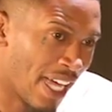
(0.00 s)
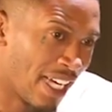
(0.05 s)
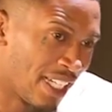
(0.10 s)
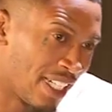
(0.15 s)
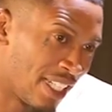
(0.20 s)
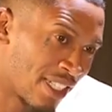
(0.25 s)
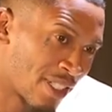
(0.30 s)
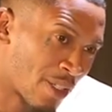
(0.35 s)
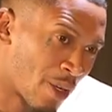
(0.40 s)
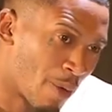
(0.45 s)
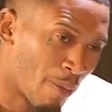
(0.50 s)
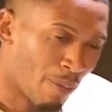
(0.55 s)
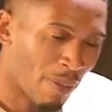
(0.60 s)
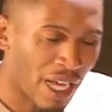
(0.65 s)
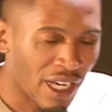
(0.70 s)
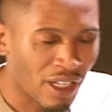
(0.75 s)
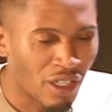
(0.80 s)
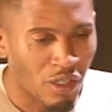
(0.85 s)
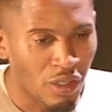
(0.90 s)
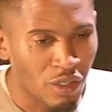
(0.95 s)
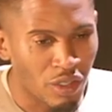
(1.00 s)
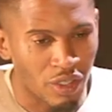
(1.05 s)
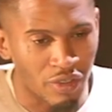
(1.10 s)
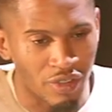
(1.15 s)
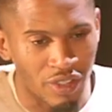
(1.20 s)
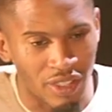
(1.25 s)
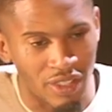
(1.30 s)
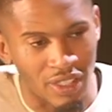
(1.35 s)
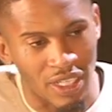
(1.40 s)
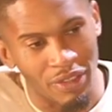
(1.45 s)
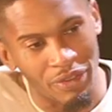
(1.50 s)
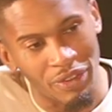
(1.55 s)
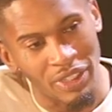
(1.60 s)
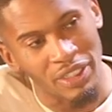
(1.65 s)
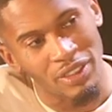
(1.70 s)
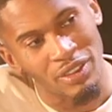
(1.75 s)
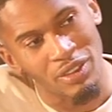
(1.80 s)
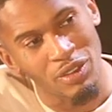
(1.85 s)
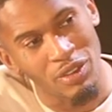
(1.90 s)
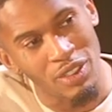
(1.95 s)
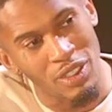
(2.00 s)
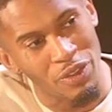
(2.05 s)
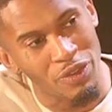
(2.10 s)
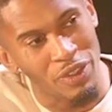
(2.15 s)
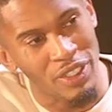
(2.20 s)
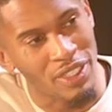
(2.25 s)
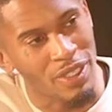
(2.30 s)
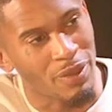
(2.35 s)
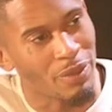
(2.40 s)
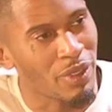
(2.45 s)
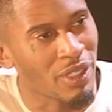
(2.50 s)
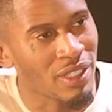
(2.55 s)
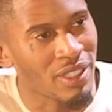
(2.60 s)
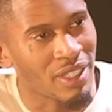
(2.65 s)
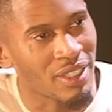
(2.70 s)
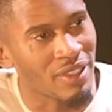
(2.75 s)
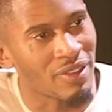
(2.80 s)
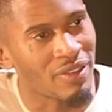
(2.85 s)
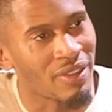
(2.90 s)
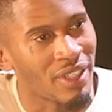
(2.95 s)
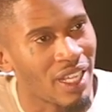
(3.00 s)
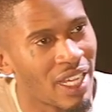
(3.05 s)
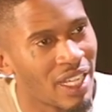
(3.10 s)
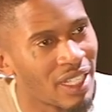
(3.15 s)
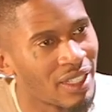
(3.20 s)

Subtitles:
and it's got black culture in. So I think all those things are positive. Like